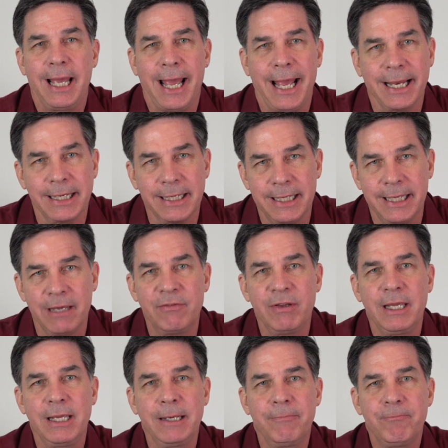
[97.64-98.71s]
and
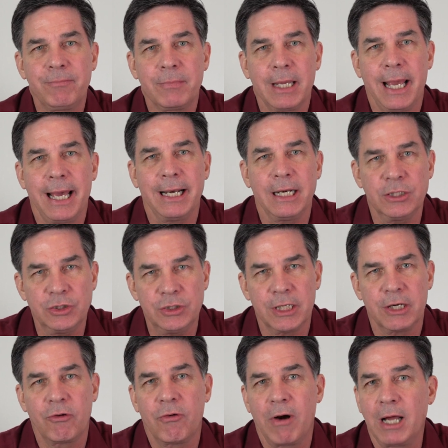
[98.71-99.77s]
giving and in
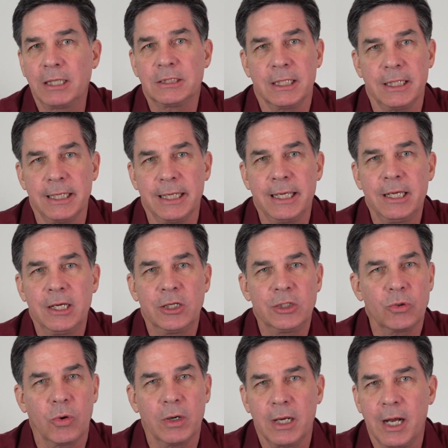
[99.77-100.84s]
generosity
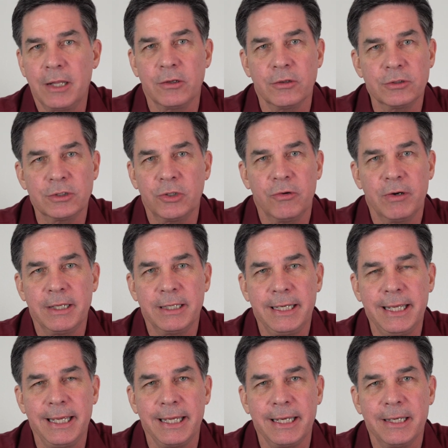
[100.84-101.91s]
toward others who are in
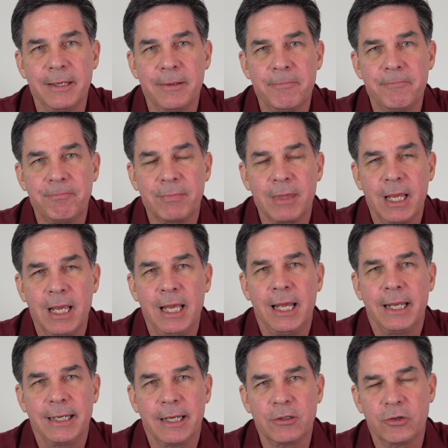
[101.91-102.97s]
need.
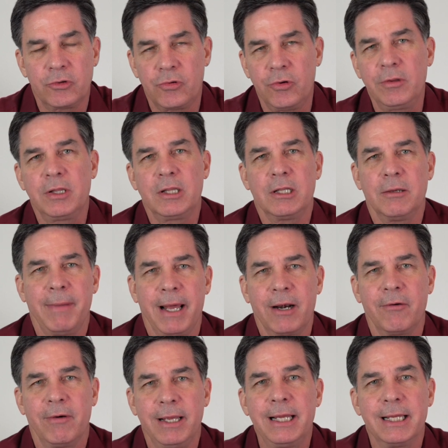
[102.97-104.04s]
Now, the truth of the
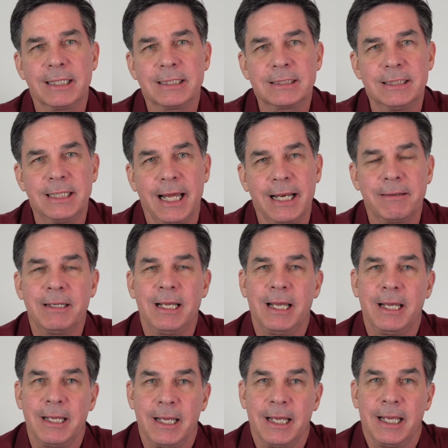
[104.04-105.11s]
matter is that
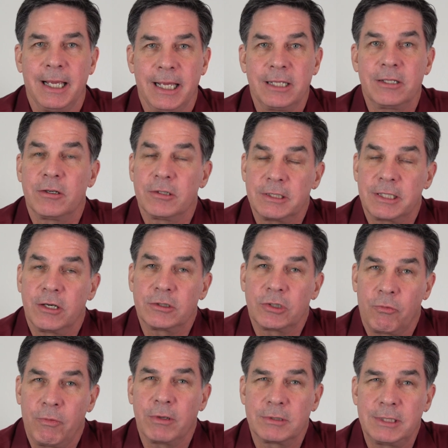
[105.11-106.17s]
there's
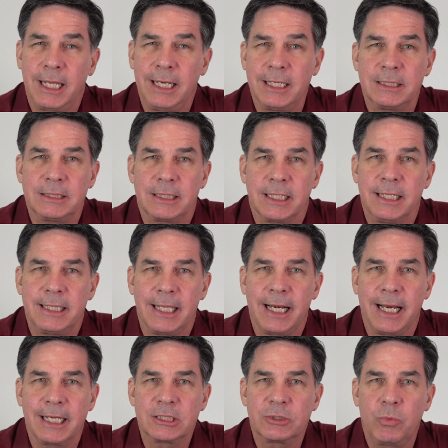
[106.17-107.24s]
a real tendency that
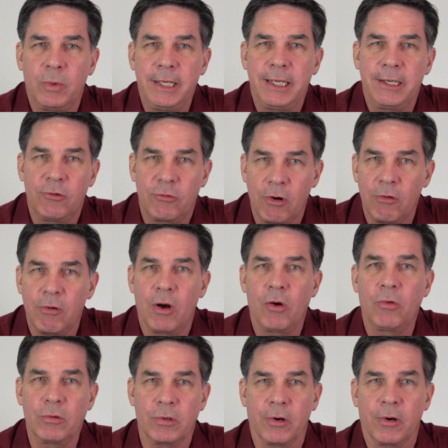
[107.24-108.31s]
as we grow
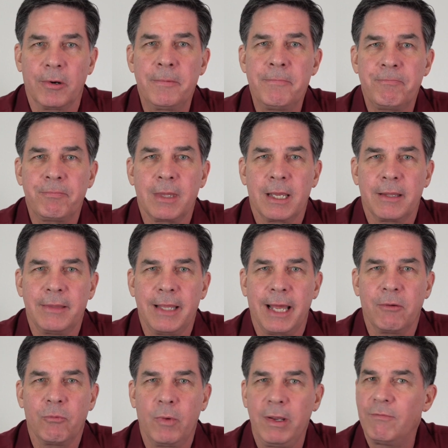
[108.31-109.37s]
older,
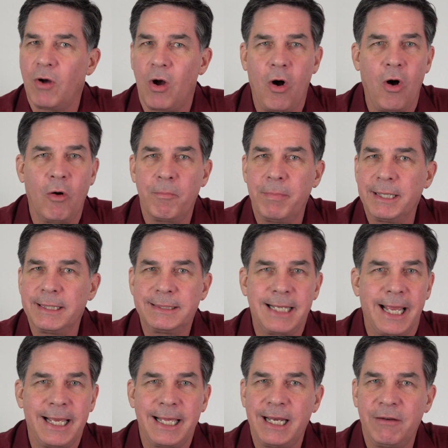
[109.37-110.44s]
that we've all been
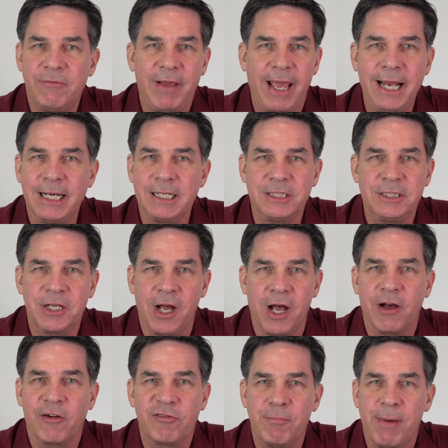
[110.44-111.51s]
taken advantage
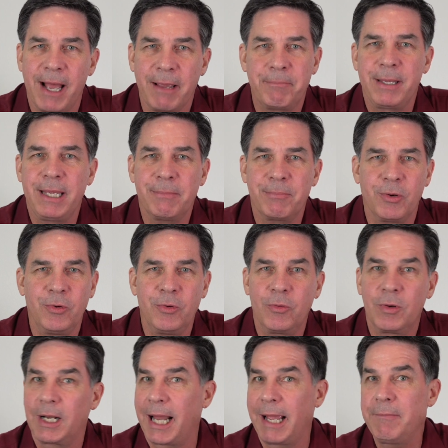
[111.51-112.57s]
of by people who
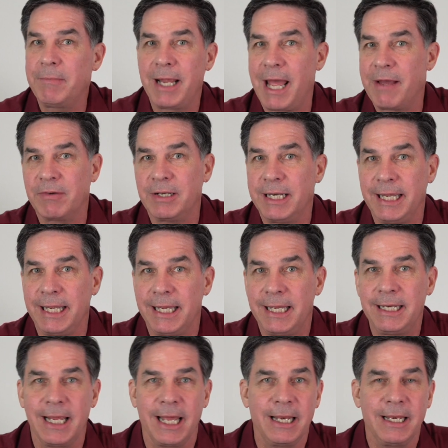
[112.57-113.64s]
claim to have a
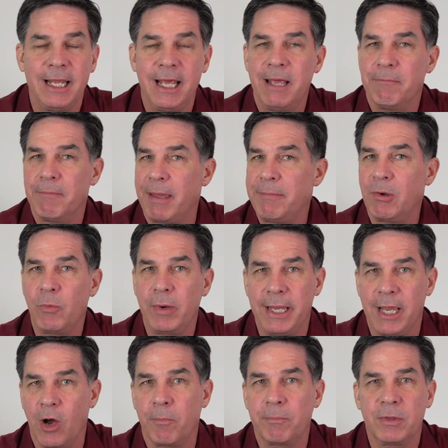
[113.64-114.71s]
need, and maybe we
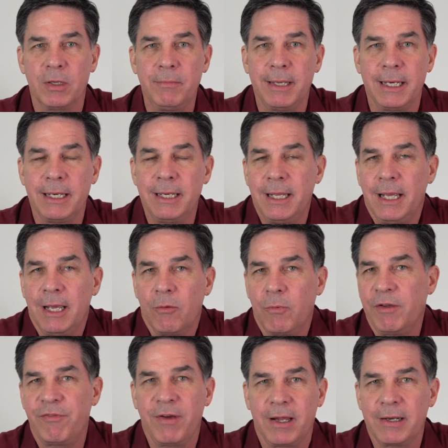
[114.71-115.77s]
helped them, and
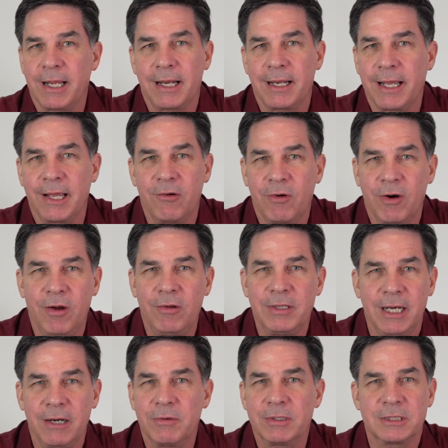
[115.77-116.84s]
we found out later on
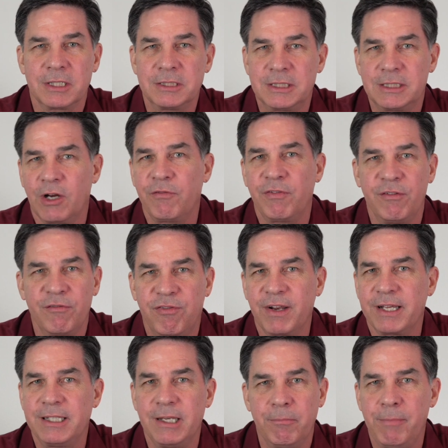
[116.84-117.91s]
that it was
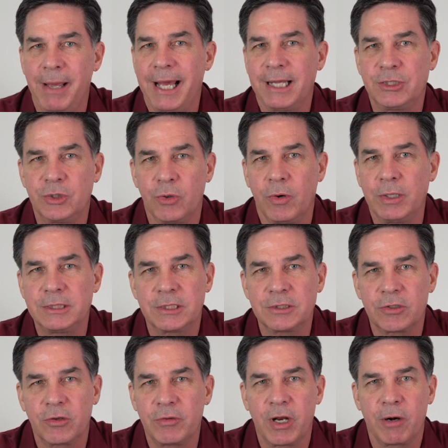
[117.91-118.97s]
self-inflicted bad
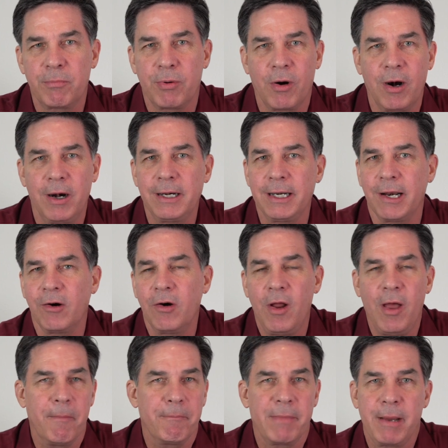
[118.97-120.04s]
choices on their part, or
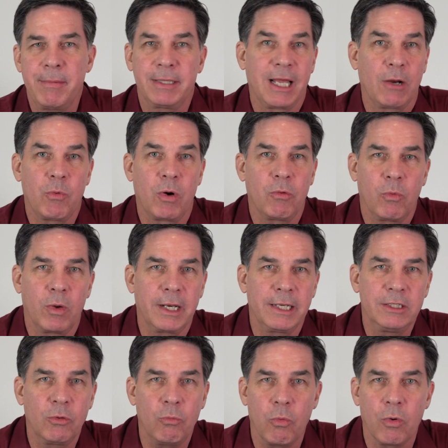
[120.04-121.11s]
maybe they weren't
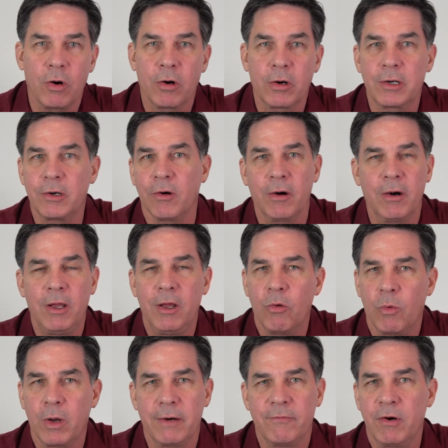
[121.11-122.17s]
willing to work, or
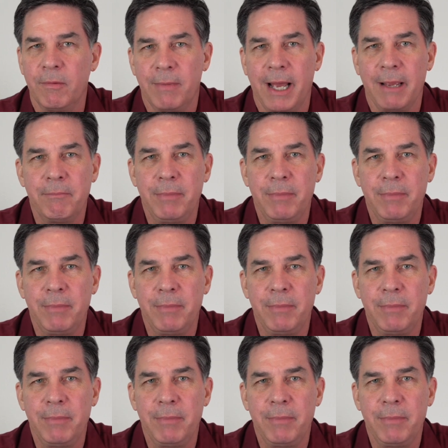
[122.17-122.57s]
whatever it might